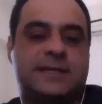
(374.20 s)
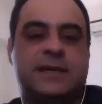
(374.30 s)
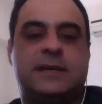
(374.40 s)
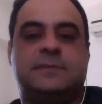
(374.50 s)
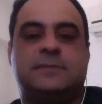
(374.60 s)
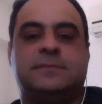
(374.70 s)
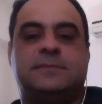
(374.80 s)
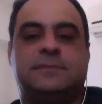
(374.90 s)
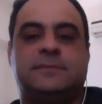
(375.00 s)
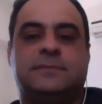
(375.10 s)

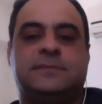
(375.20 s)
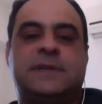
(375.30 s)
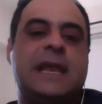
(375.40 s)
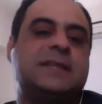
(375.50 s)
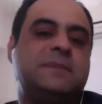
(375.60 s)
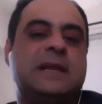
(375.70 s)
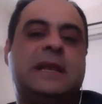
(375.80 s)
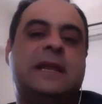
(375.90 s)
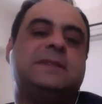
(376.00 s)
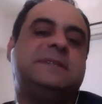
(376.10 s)
let
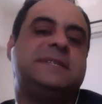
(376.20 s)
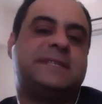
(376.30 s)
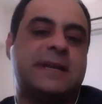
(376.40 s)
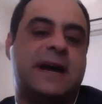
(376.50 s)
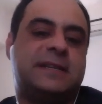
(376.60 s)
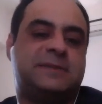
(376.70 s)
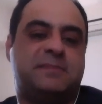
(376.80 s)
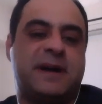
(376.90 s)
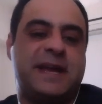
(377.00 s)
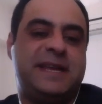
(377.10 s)
me start
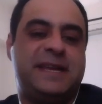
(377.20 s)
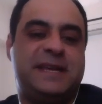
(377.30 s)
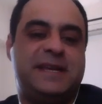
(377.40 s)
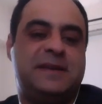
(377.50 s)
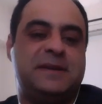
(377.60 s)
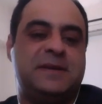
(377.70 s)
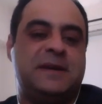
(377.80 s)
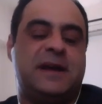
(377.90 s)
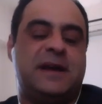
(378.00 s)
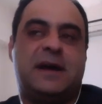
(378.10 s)

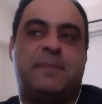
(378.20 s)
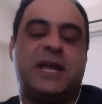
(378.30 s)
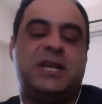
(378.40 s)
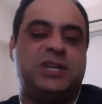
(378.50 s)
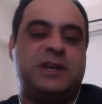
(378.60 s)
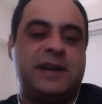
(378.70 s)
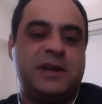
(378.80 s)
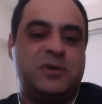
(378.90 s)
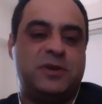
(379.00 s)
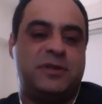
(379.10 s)
by
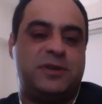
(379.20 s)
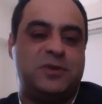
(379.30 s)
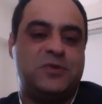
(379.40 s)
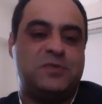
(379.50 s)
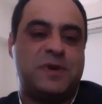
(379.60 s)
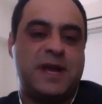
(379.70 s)
sharing with you